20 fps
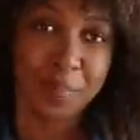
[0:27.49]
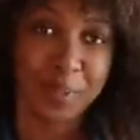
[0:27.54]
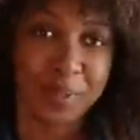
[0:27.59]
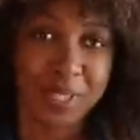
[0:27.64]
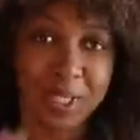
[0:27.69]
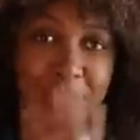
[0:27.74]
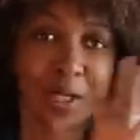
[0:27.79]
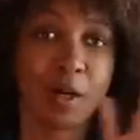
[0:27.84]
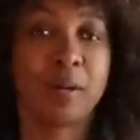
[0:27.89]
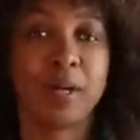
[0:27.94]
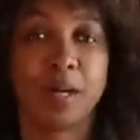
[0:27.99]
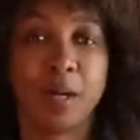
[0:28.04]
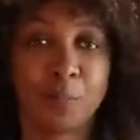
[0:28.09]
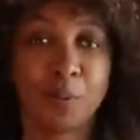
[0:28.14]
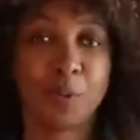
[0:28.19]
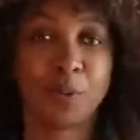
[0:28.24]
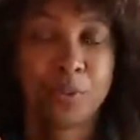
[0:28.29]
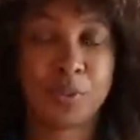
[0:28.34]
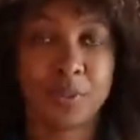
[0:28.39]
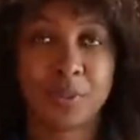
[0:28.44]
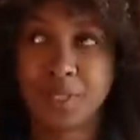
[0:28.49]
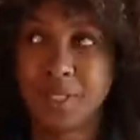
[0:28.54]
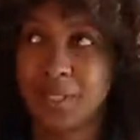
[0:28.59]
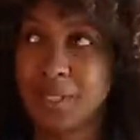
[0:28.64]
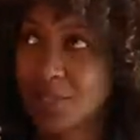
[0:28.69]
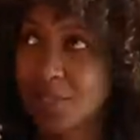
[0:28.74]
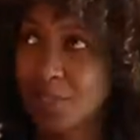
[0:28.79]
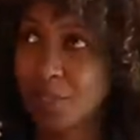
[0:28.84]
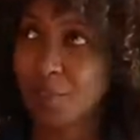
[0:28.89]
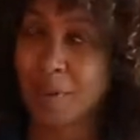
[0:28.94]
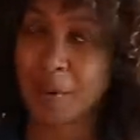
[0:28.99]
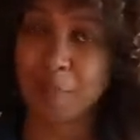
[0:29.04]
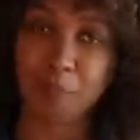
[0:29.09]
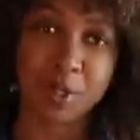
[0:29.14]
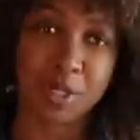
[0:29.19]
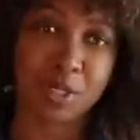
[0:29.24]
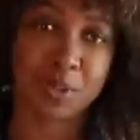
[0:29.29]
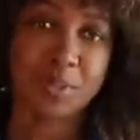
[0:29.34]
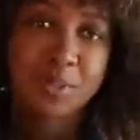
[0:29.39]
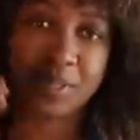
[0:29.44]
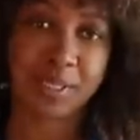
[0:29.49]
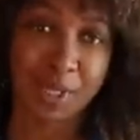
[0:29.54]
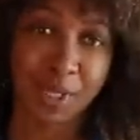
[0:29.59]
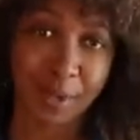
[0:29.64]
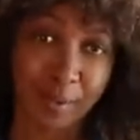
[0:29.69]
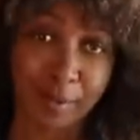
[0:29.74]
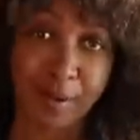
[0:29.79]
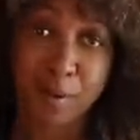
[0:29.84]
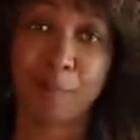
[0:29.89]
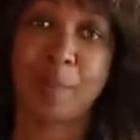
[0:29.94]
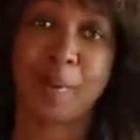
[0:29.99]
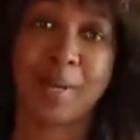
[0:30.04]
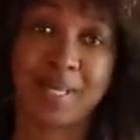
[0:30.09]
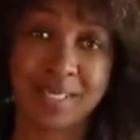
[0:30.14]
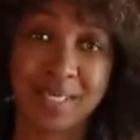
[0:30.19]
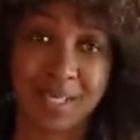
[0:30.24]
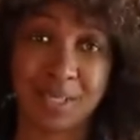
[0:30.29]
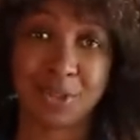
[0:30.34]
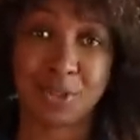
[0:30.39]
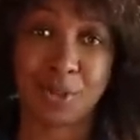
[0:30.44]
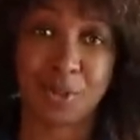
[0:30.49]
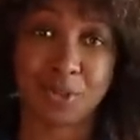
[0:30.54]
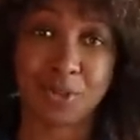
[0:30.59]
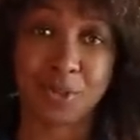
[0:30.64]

but they're going up on Instagram Reels and they're going up on my TikTok.